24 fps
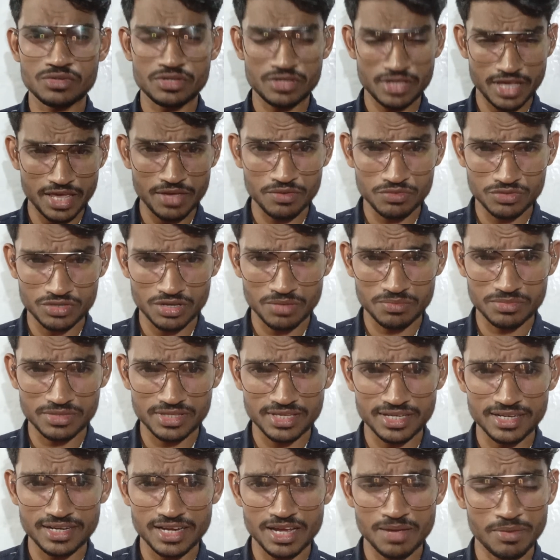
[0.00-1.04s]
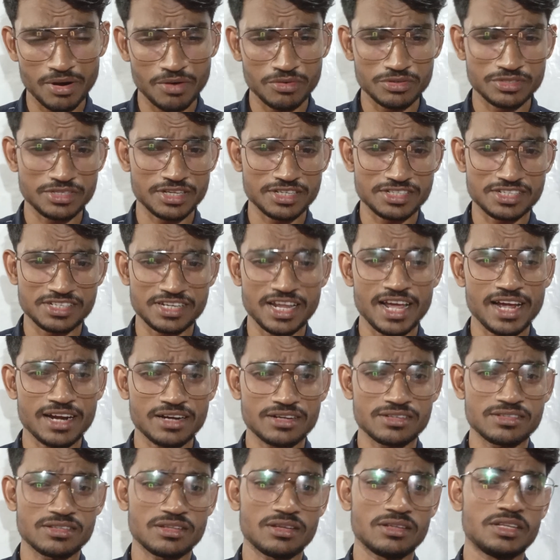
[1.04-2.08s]
say you something about the
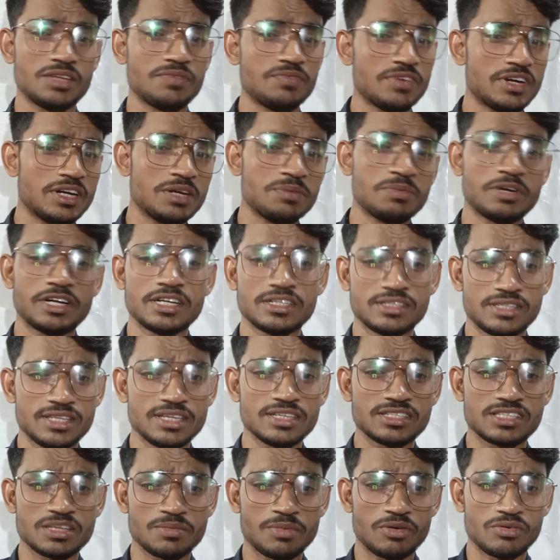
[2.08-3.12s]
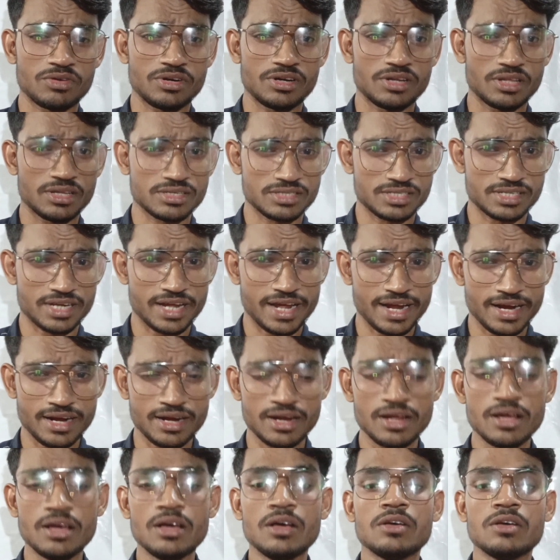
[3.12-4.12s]
stack, the different things about the stack.